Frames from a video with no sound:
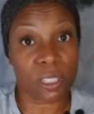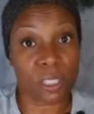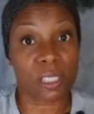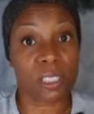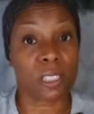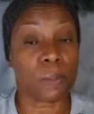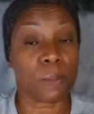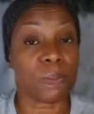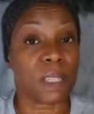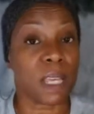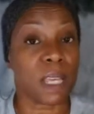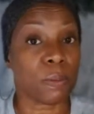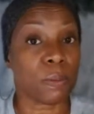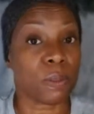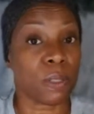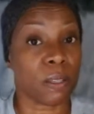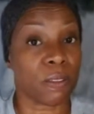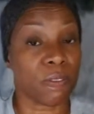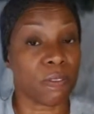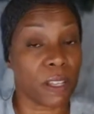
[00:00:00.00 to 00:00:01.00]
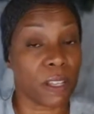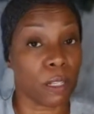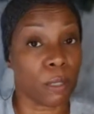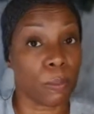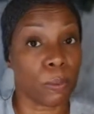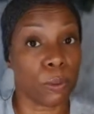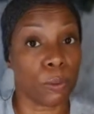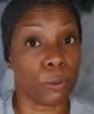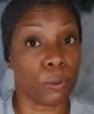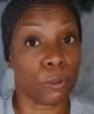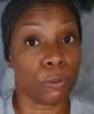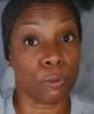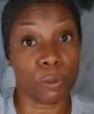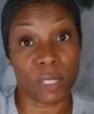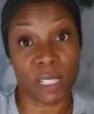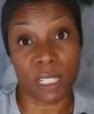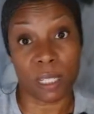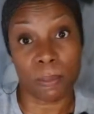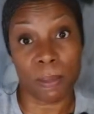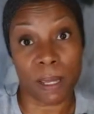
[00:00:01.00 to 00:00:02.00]
Sometimes they're available through
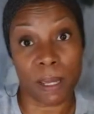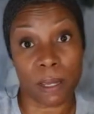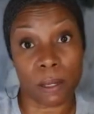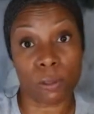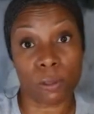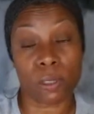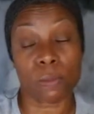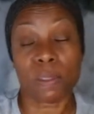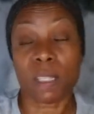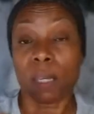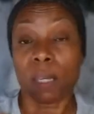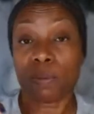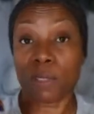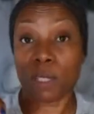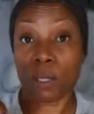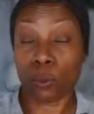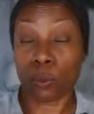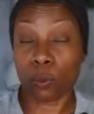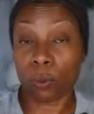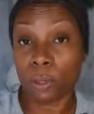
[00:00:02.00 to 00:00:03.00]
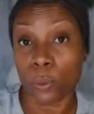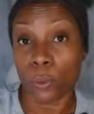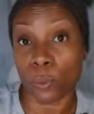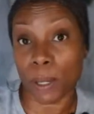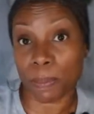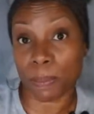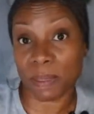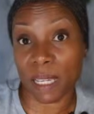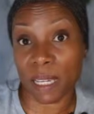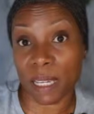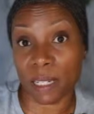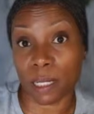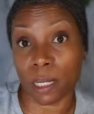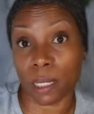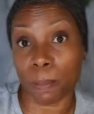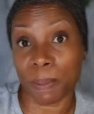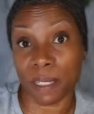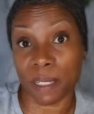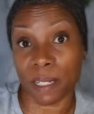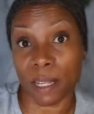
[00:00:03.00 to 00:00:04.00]
email, sometimes they're on the website in the
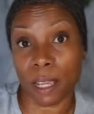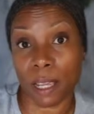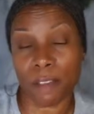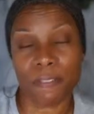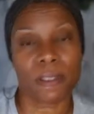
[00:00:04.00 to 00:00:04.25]
PDF,